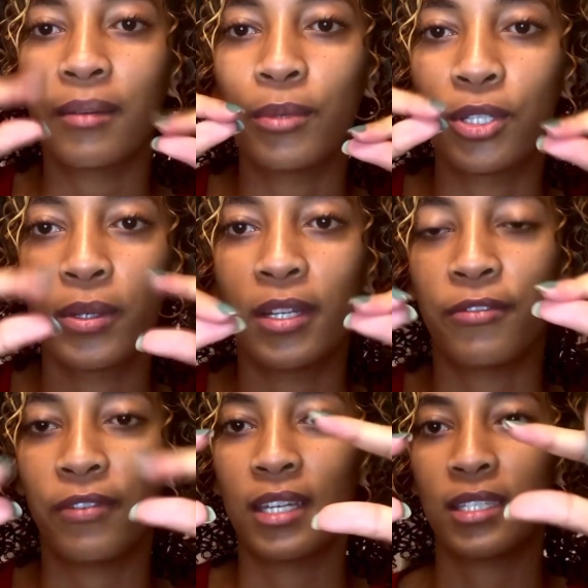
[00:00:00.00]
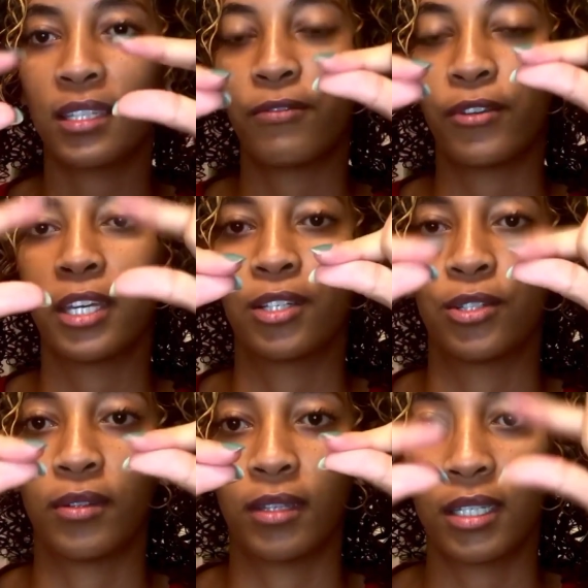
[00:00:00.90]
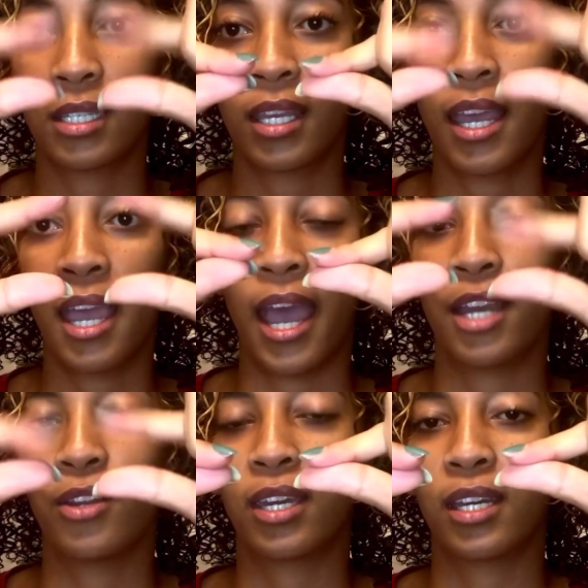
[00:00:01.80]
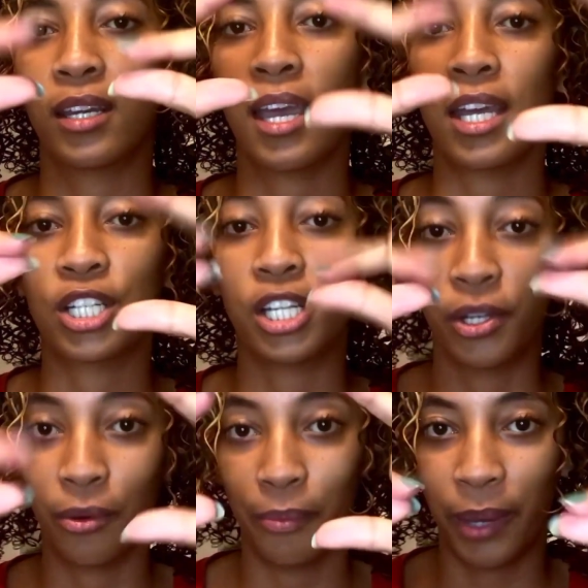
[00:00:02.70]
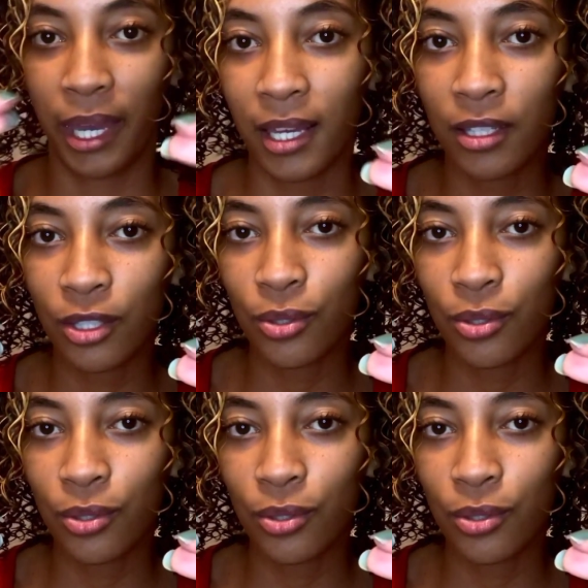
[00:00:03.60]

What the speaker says: them between your fingers if you can do this, and you can actually compare the